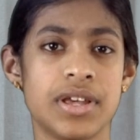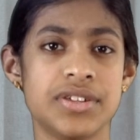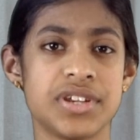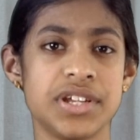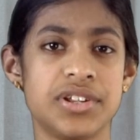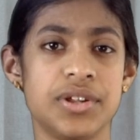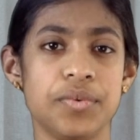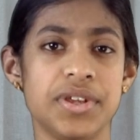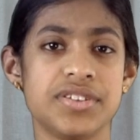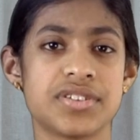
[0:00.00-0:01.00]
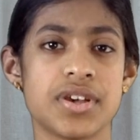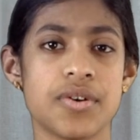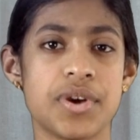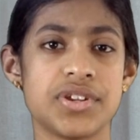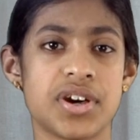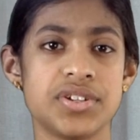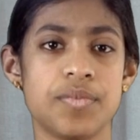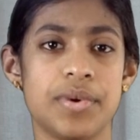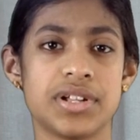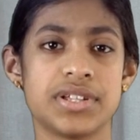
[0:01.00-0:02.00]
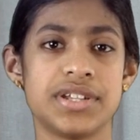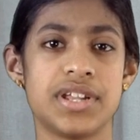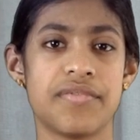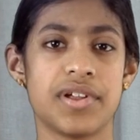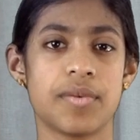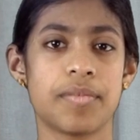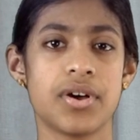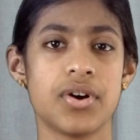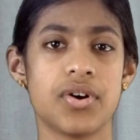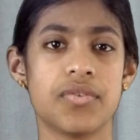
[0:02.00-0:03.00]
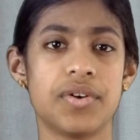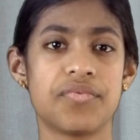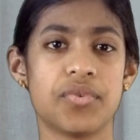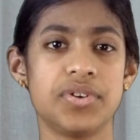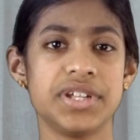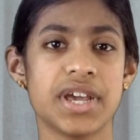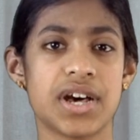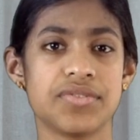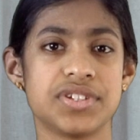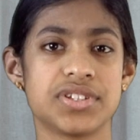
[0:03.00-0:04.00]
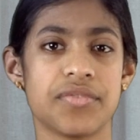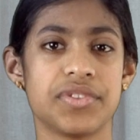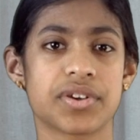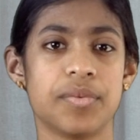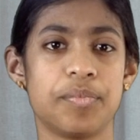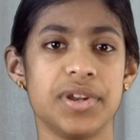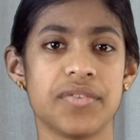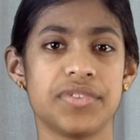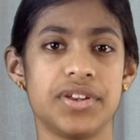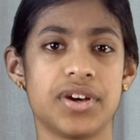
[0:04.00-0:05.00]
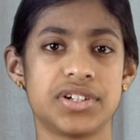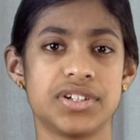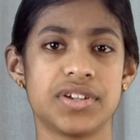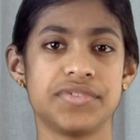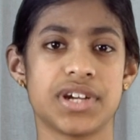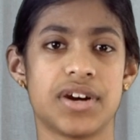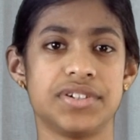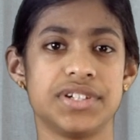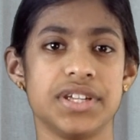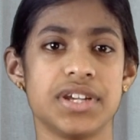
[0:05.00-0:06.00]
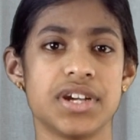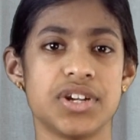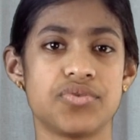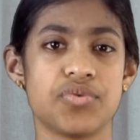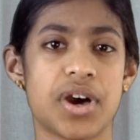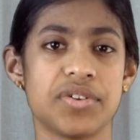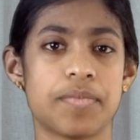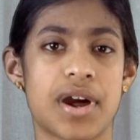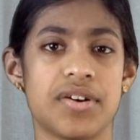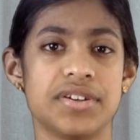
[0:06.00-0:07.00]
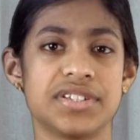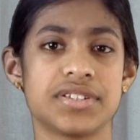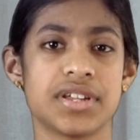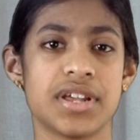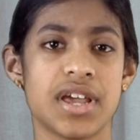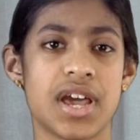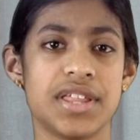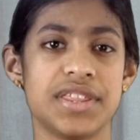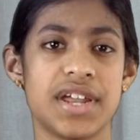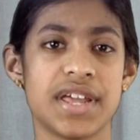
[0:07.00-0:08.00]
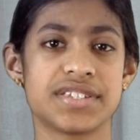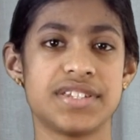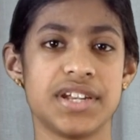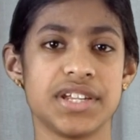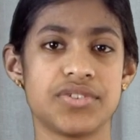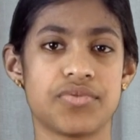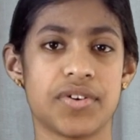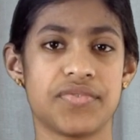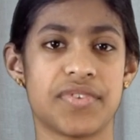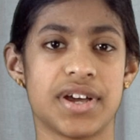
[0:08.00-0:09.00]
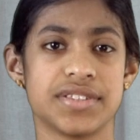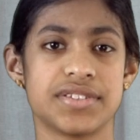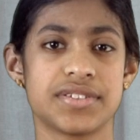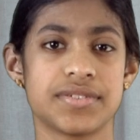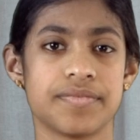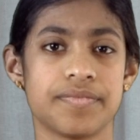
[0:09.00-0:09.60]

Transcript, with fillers: St. Louise went on to build and develop over 40 houses of the Company of the Daughters of Charity throughout Paris and then extending throughout France.